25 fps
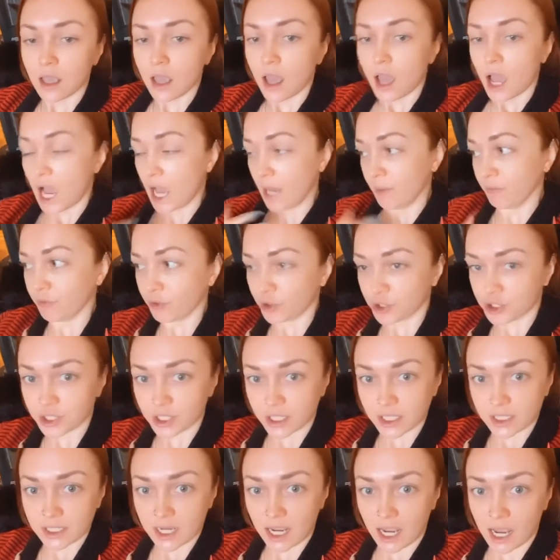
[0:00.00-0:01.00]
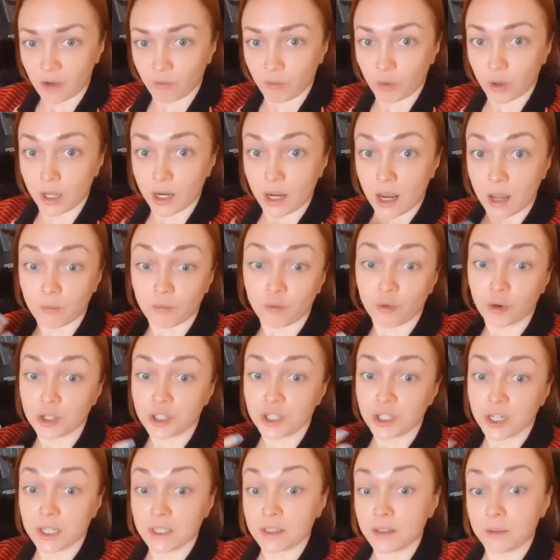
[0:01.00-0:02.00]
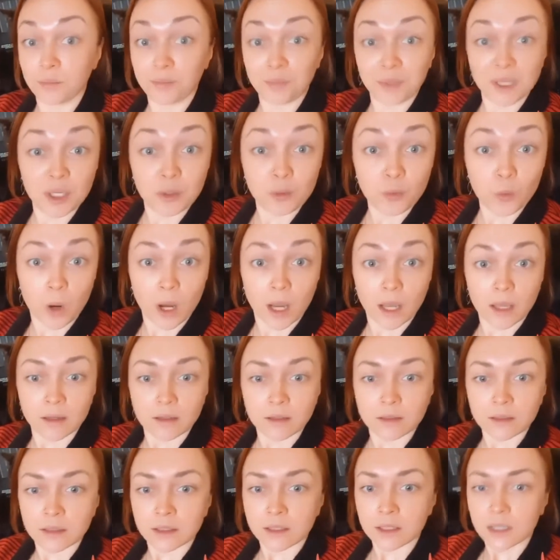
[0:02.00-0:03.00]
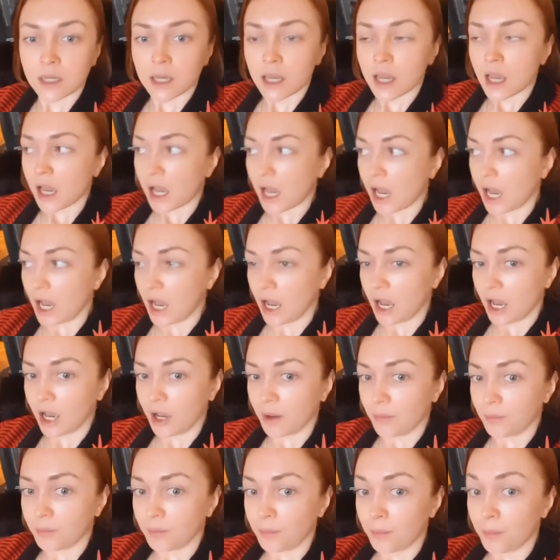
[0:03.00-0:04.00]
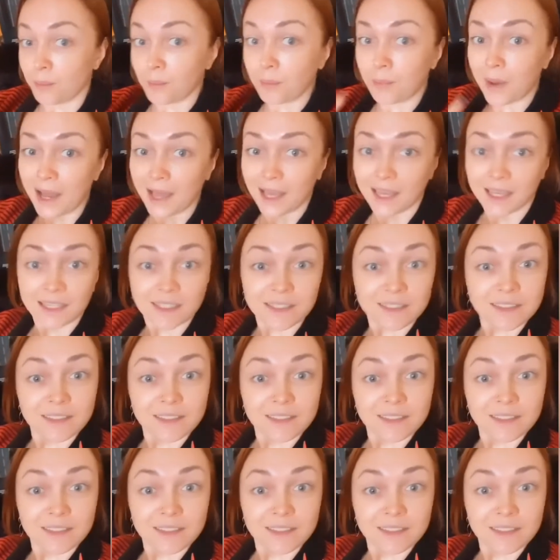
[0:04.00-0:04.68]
I'm fortunate to have one. I'm fortunate to be one. But